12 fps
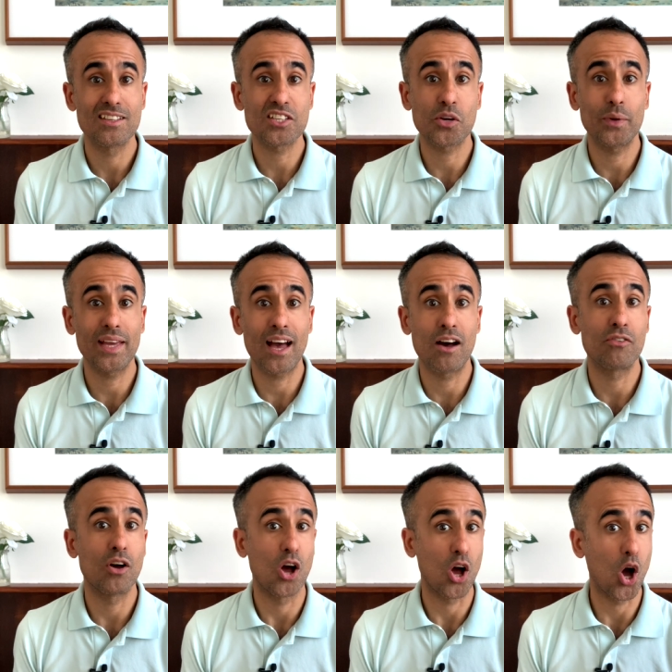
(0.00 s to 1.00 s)
So we have
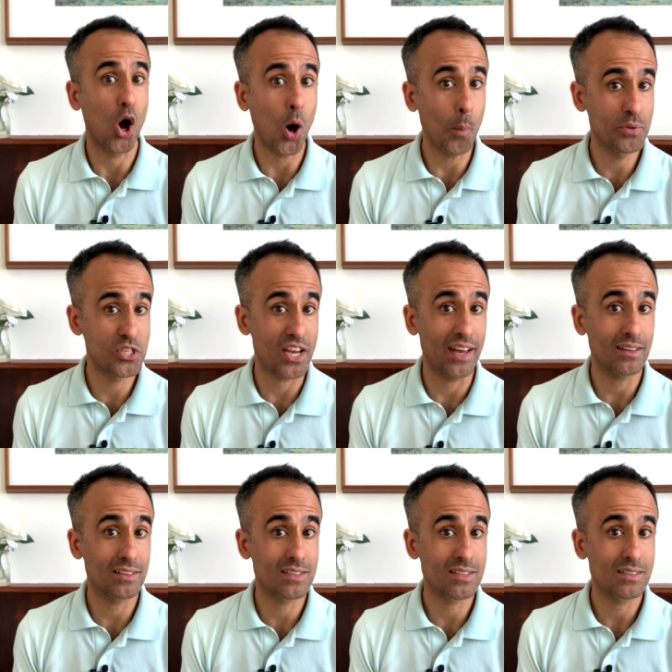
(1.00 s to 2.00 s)

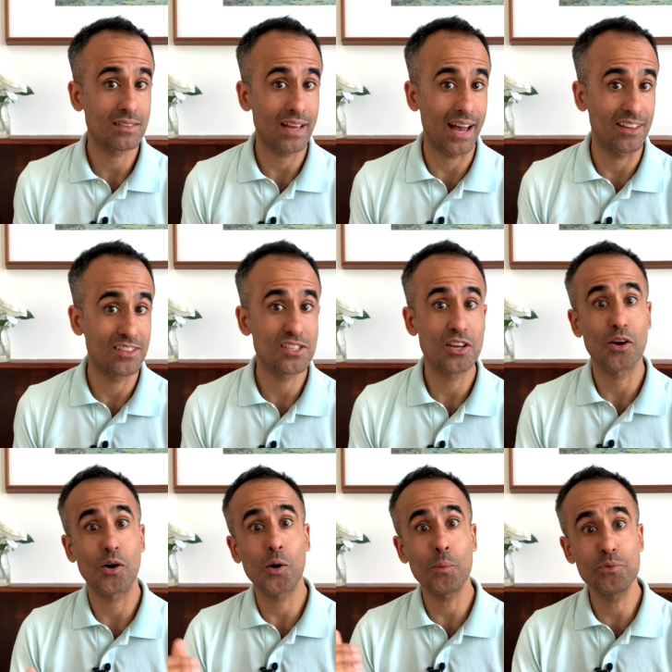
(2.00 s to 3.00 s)
object and
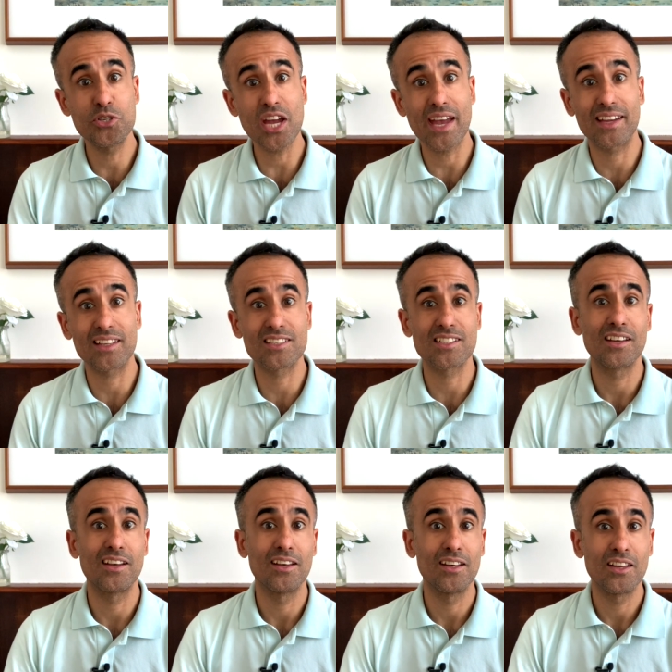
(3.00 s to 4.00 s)
object.
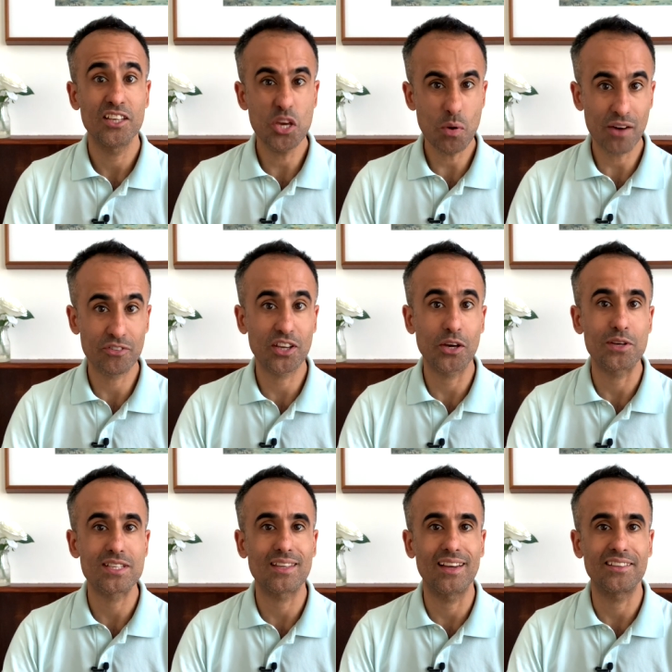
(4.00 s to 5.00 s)
You have a go
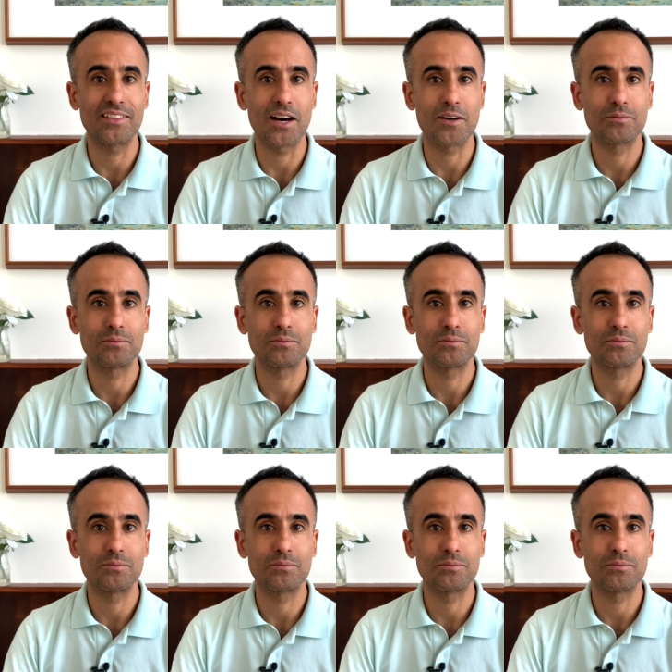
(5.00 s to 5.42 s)
at saying that.